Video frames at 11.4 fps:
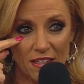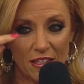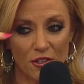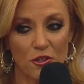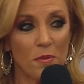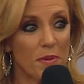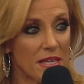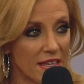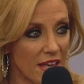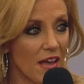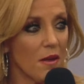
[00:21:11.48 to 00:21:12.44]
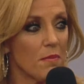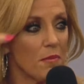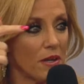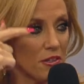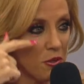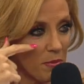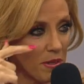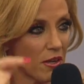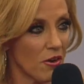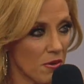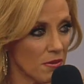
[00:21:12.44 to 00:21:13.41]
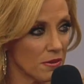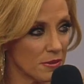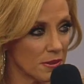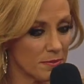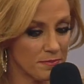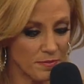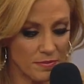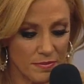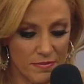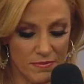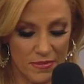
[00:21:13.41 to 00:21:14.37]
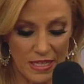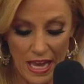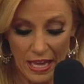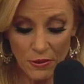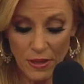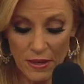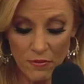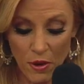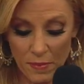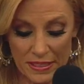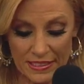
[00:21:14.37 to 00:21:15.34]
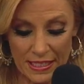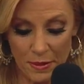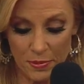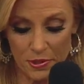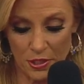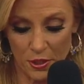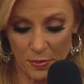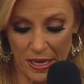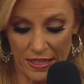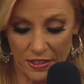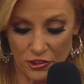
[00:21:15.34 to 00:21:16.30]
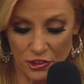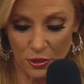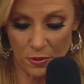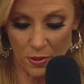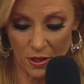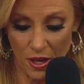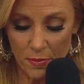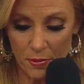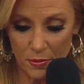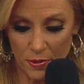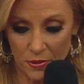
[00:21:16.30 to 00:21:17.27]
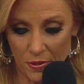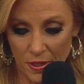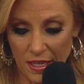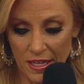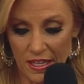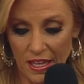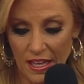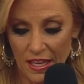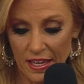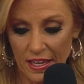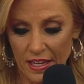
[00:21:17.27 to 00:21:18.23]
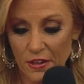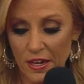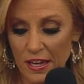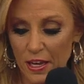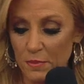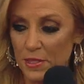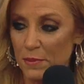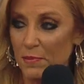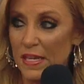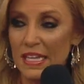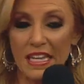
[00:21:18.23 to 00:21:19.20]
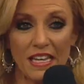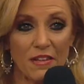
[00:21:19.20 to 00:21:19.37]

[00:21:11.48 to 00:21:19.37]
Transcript: You become what you behold. I don't have all my samples here, but I can show you a couple real quick. Here I am speaking at